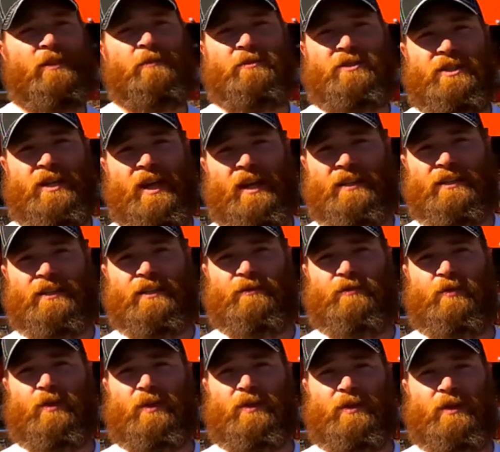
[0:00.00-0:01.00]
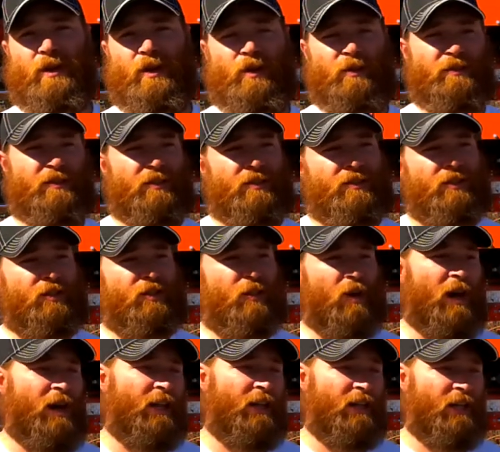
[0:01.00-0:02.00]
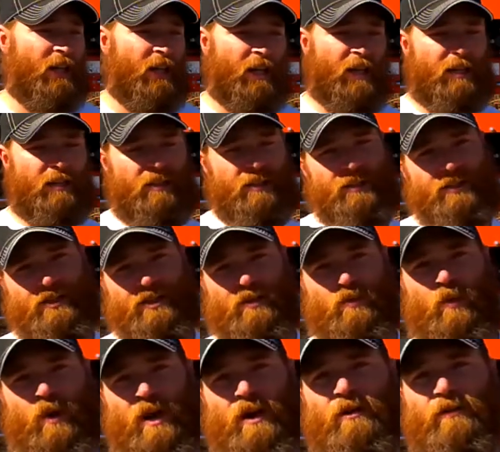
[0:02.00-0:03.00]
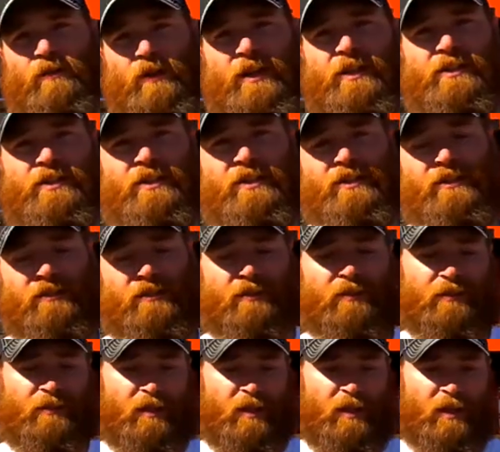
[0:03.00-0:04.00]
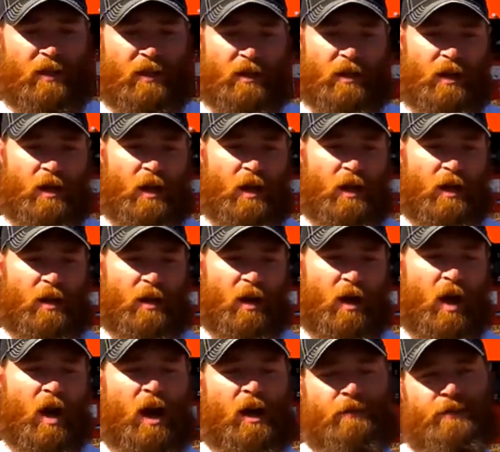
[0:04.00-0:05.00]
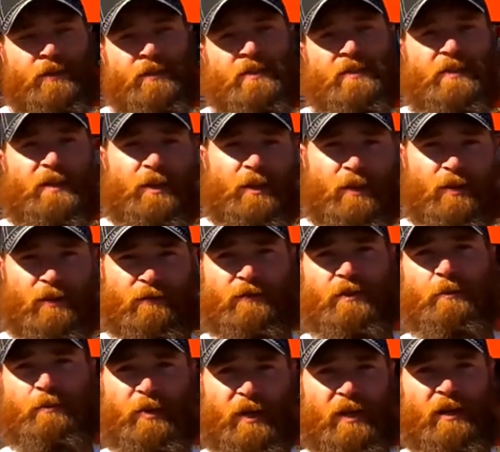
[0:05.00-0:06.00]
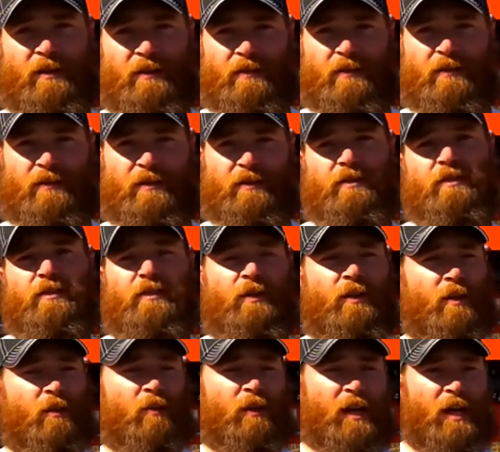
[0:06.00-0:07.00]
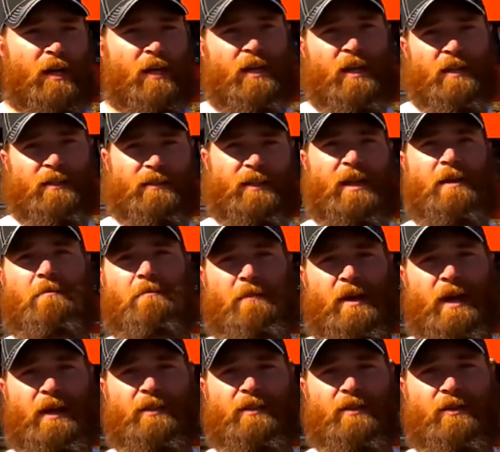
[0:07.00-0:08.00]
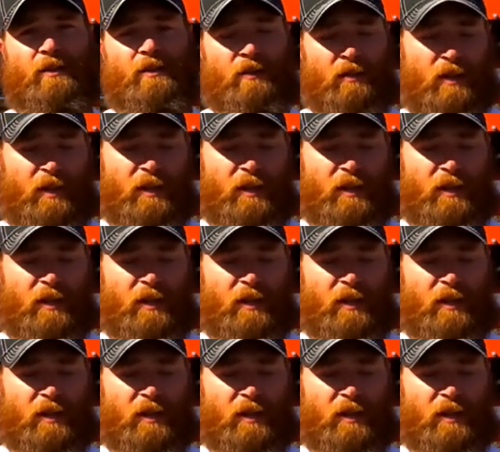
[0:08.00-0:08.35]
objective with those is to try to get at least 12 inches off the center of the pith so that when I cut that mantle,